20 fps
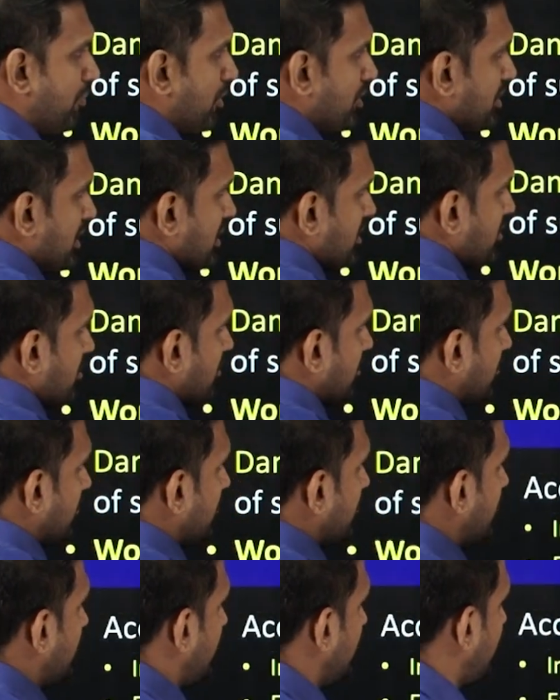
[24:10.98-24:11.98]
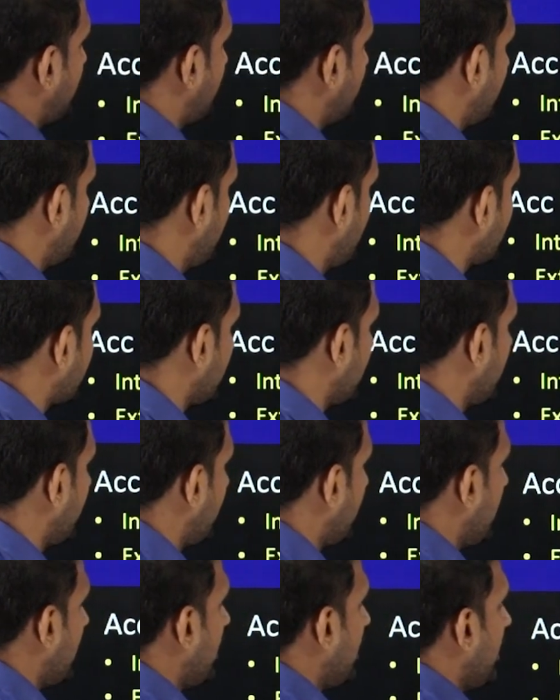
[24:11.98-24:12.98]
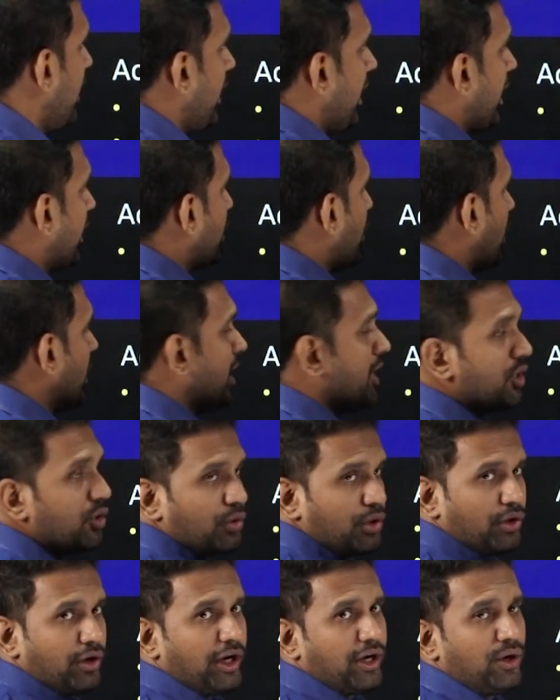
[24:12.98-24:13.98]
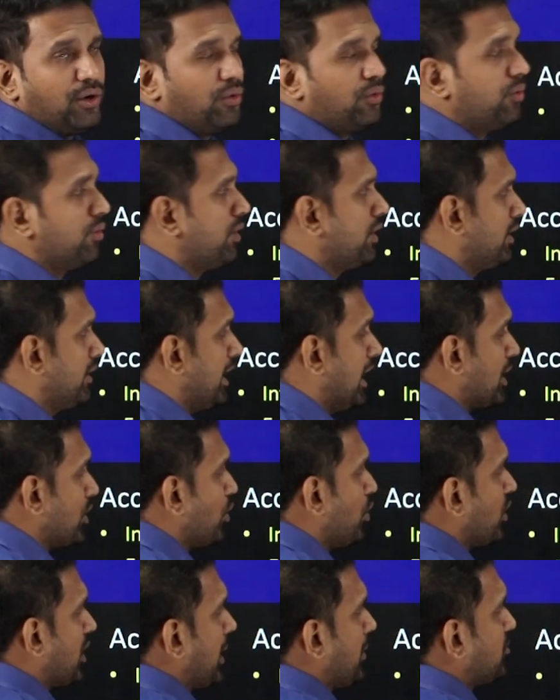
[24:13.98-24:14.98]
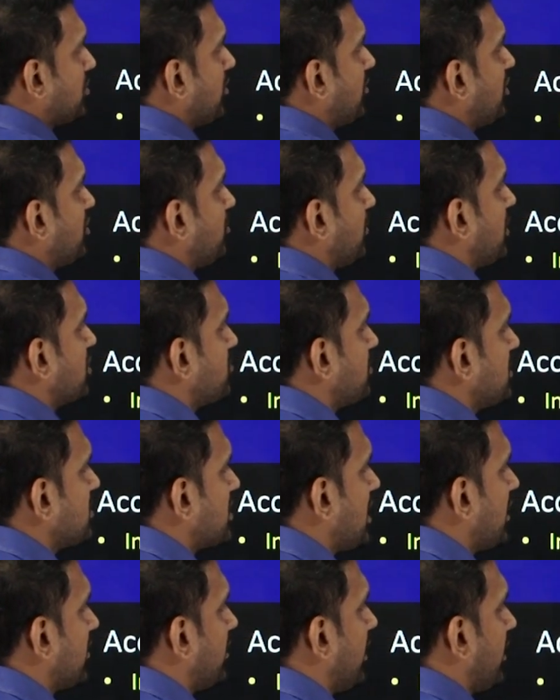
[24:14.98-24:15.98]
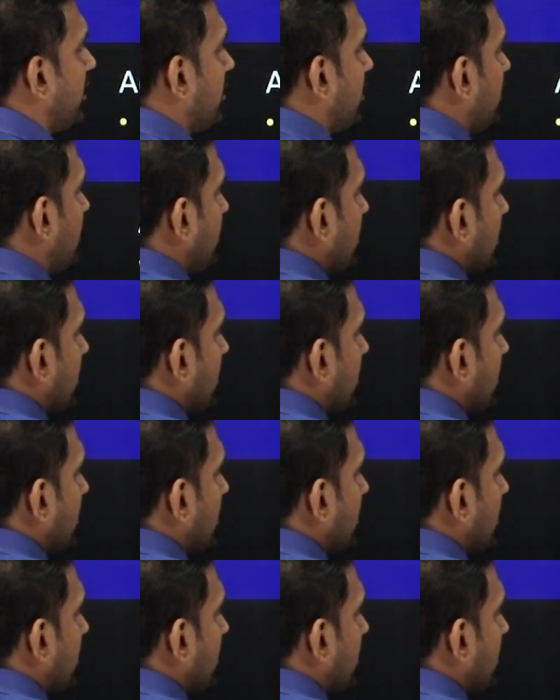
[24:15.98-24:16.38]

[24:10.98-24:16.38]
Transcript: projects. Okay, according to UNO, there are 2 types of displacements are there.